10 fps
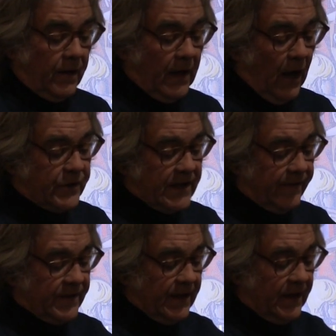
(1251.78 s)
Now,
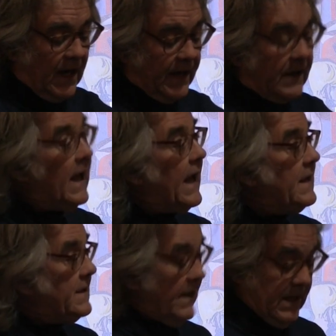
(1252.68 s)
1790
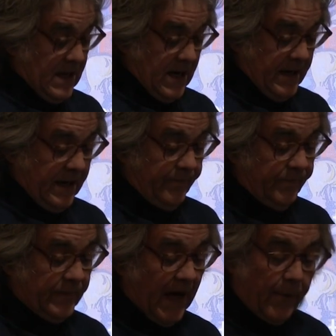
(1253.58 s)
to
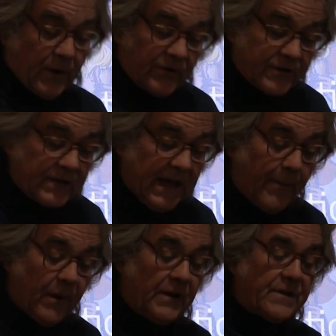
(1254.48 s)
1890,
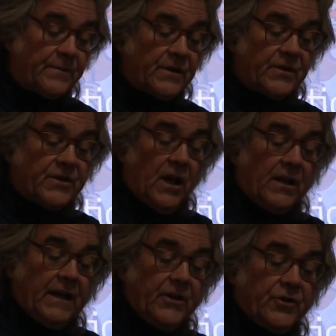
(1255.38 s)
capitalism's
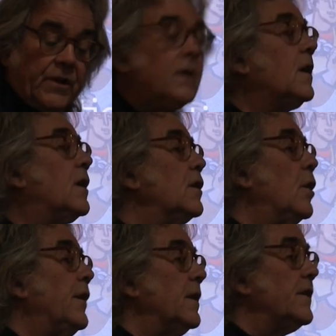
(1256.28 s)
consolidation,
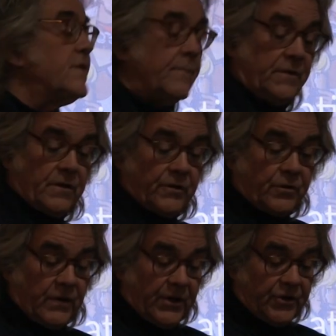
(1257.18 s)
colonialism's
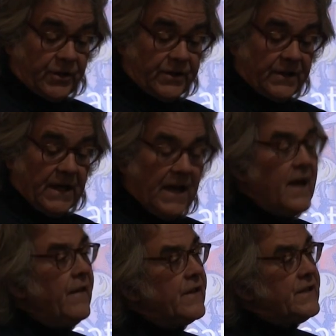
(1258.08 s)
constrictions.
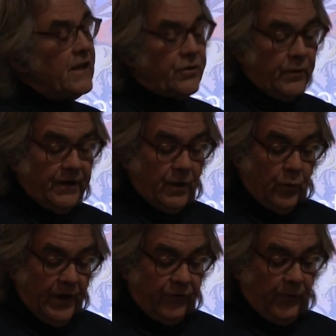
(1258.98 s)
The century that
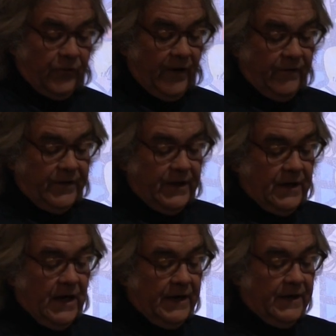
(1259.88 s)
reached from
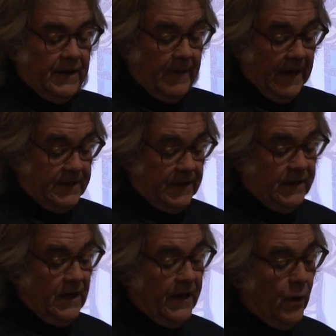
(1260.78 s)
1790 to
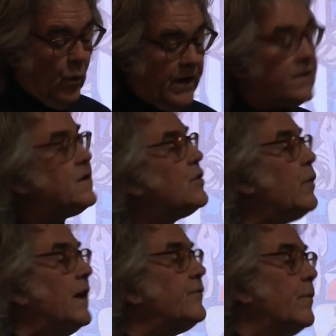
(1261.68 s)
1890 witnessed the
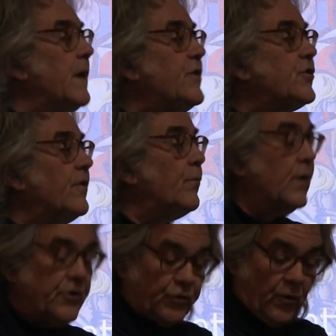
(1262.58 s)
transformation of
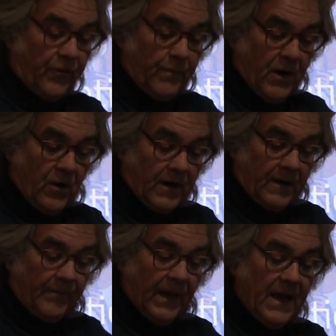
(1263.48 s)
British North
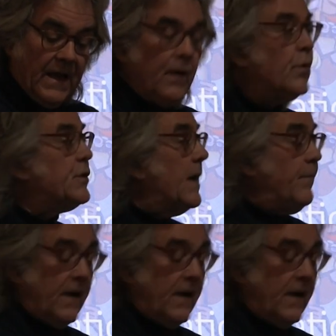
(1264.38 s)
America, which had